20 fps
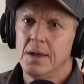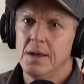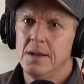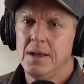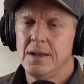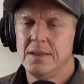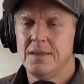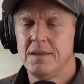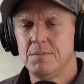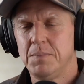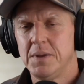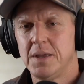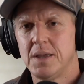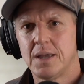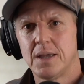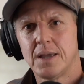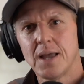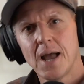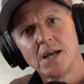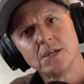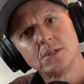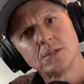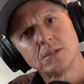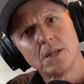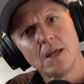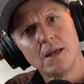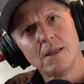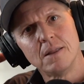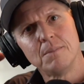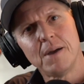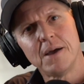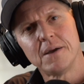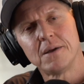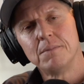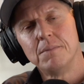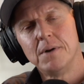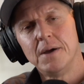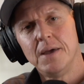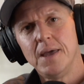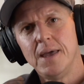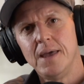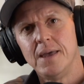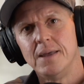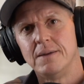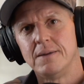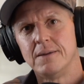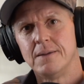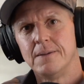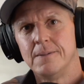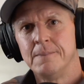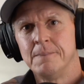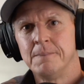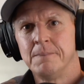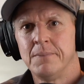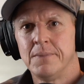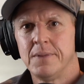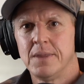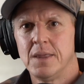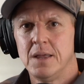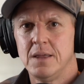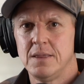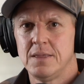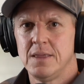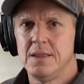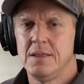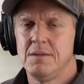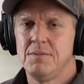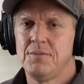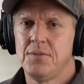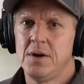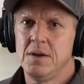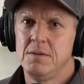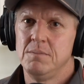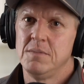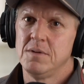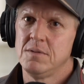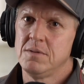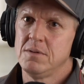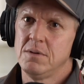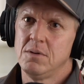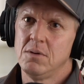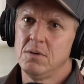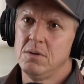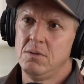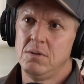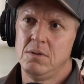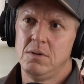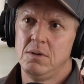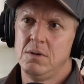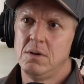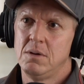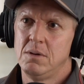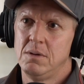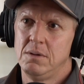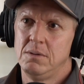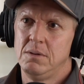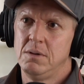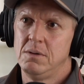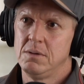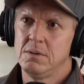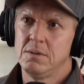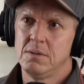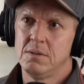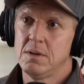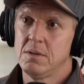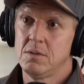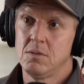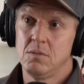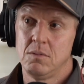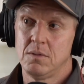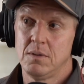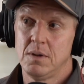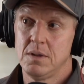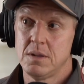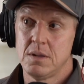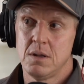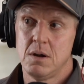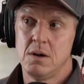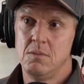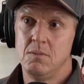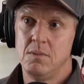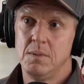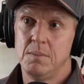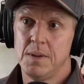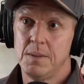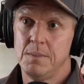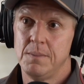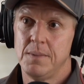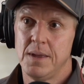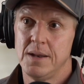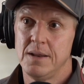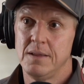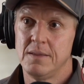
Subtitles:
and I had this big gash down the back of my head. And I think the fight must have gone on a lot longer than I thought because I don't remember